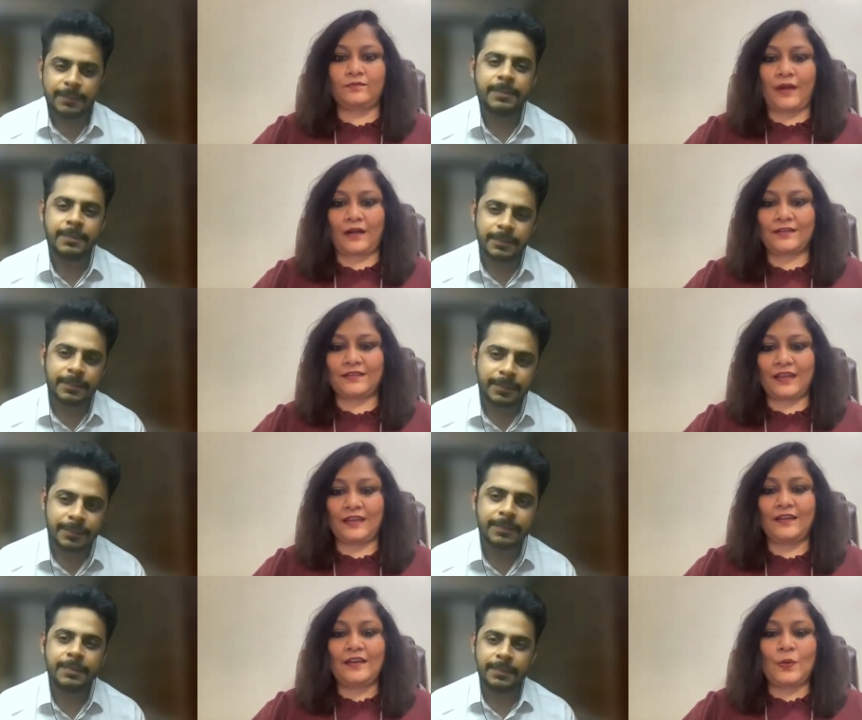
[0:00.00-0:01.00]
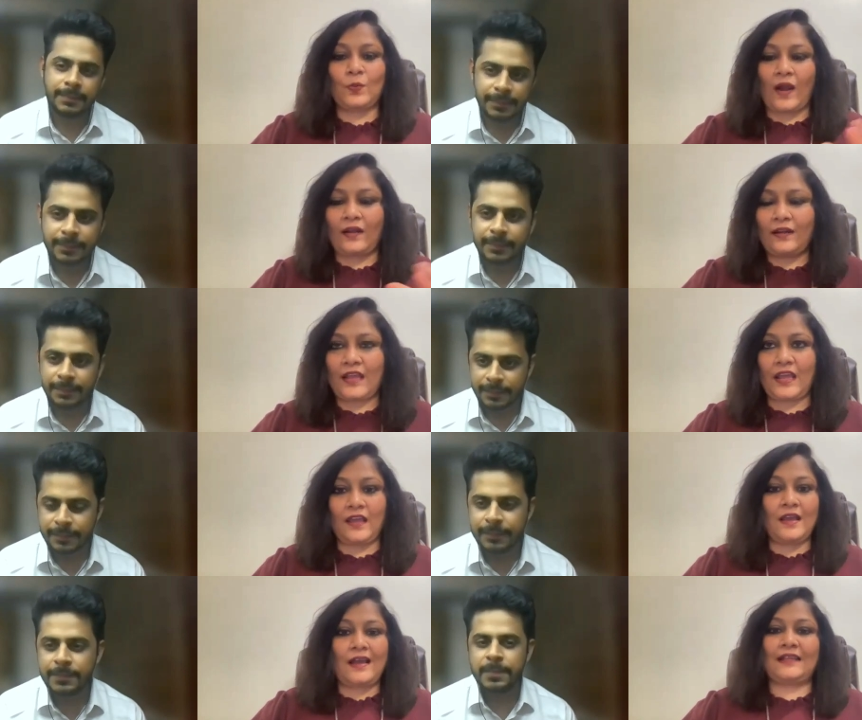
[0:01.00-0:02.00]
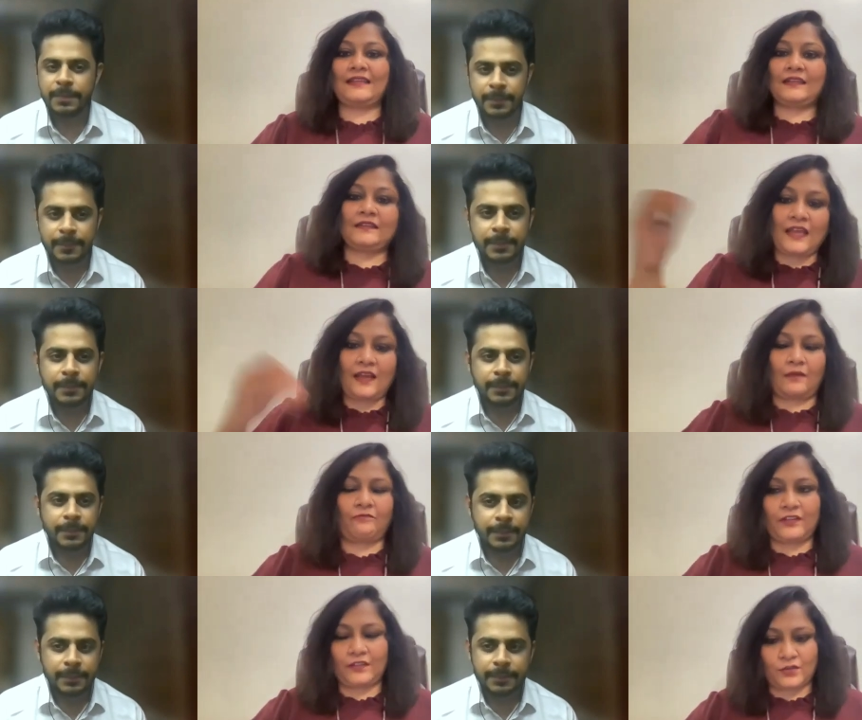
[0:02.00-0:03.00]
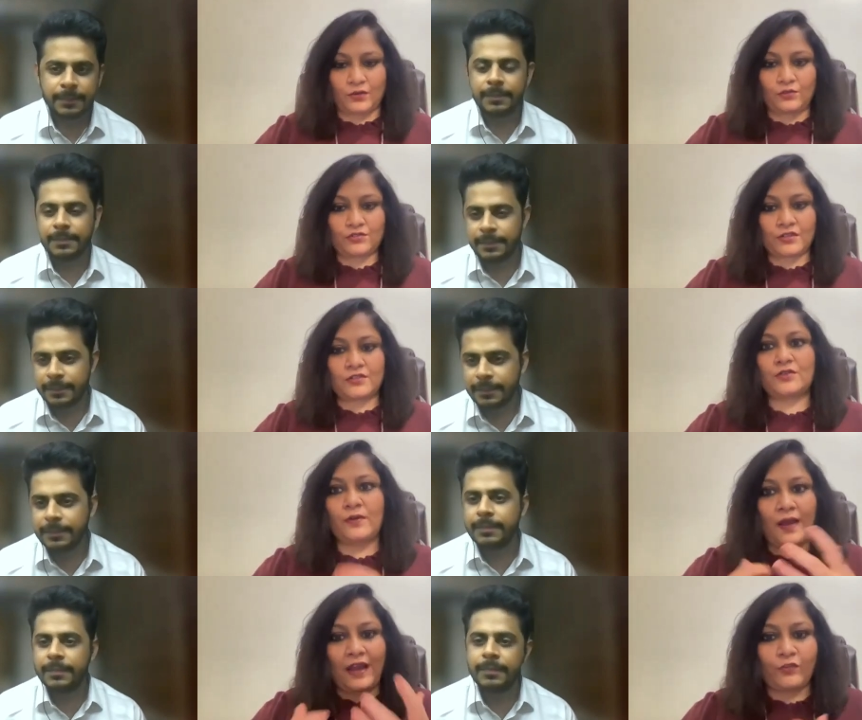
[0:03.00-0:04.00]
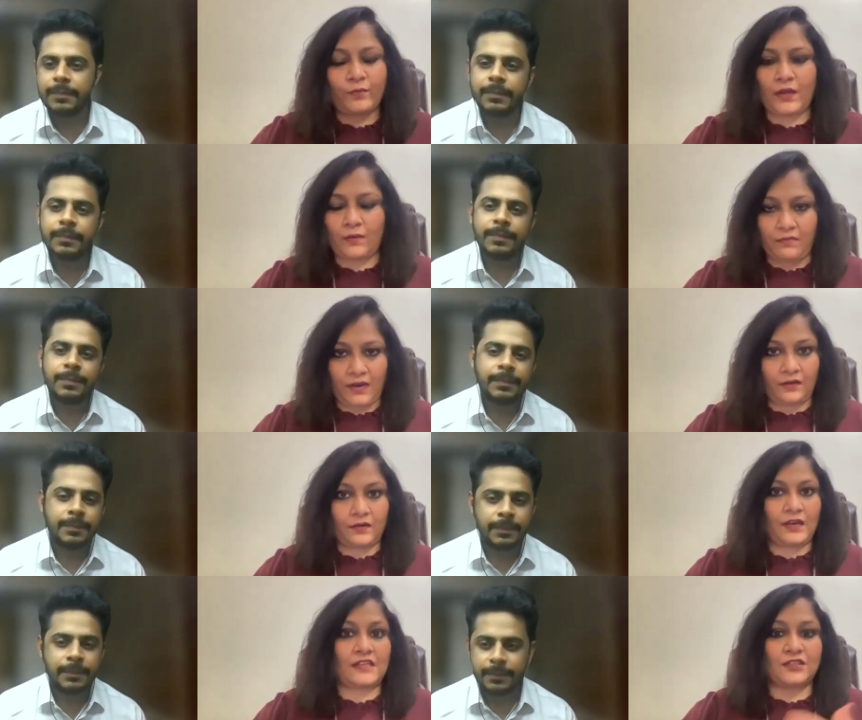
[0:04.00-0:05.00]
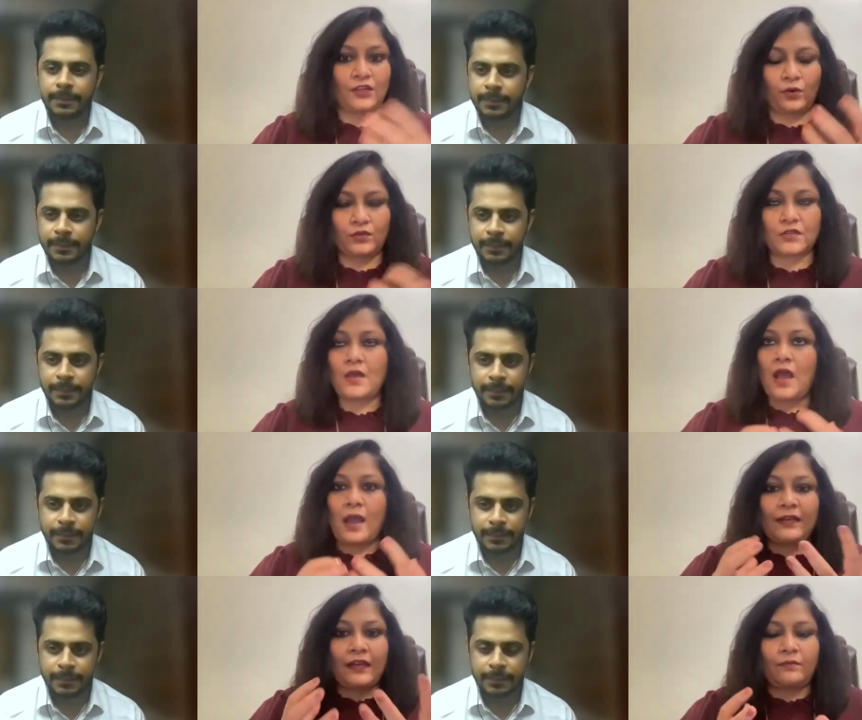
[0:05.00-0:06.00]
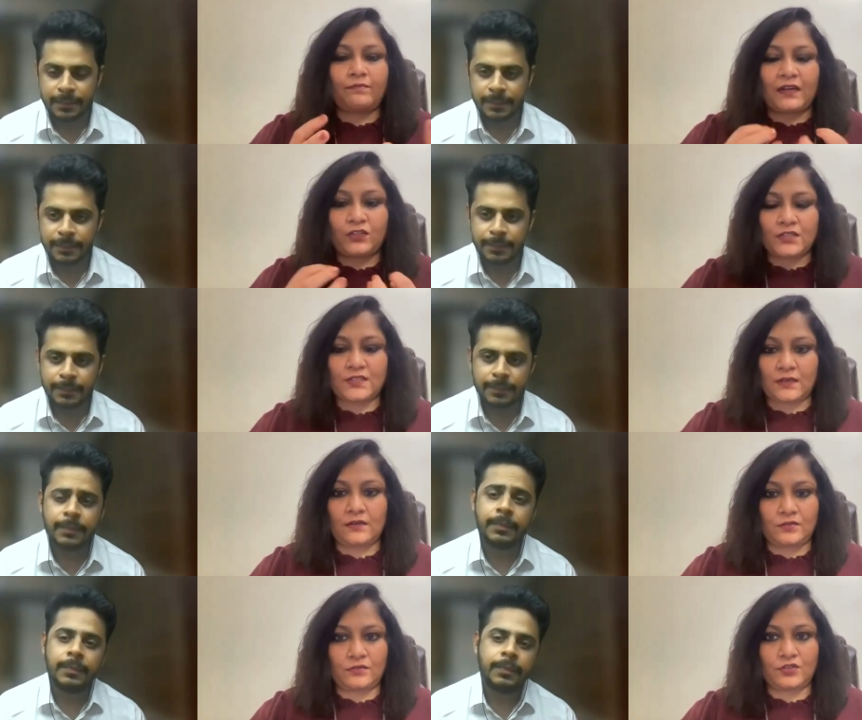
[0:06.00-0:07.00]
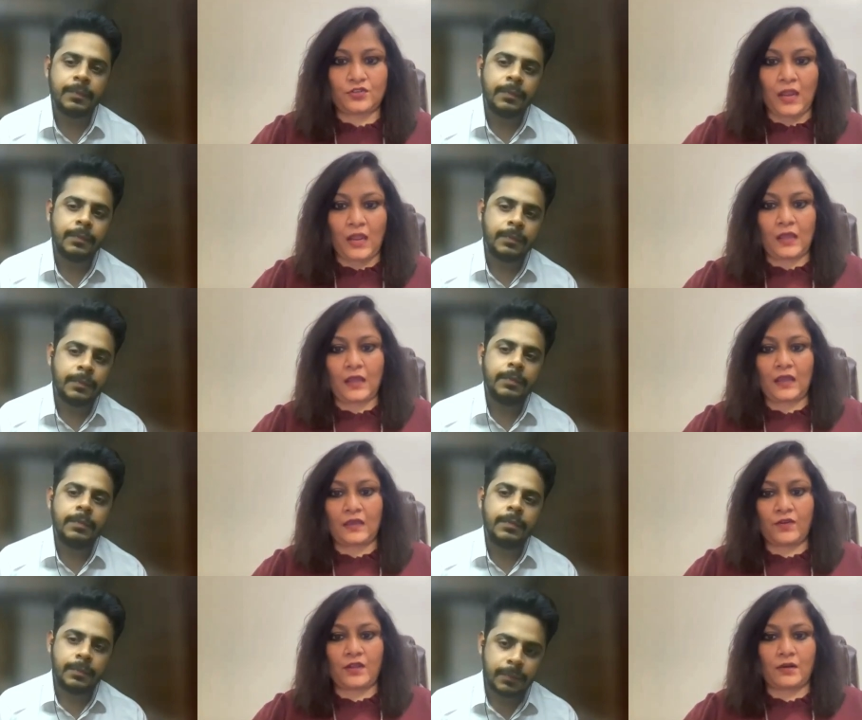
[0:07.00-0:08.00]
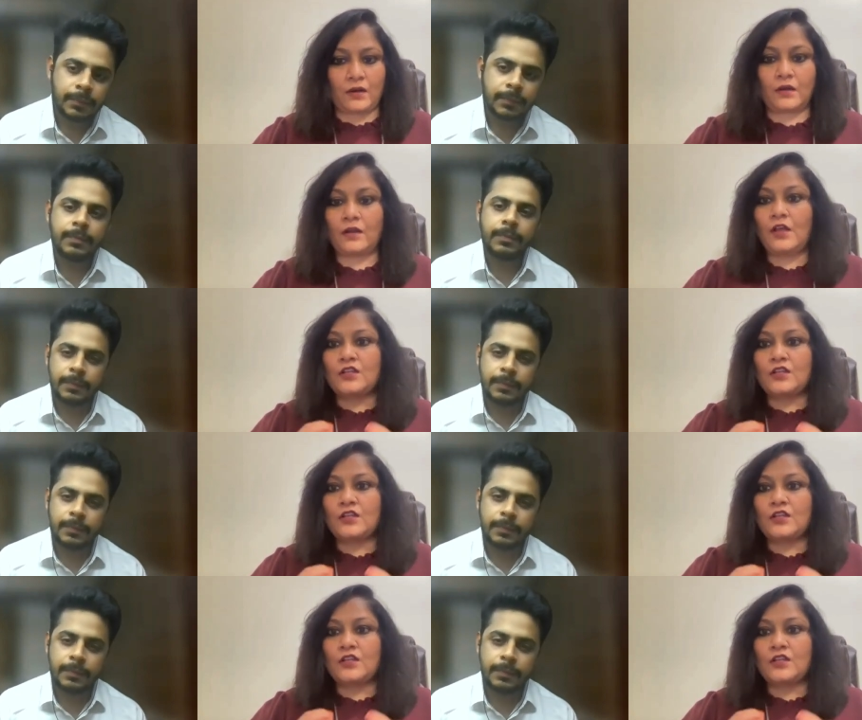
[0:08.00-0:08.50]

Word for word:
Speaker 1: marketing one day, and then they come with a solution. So you have to be updated. SEOs, I mean, and budgets are shrinking every year.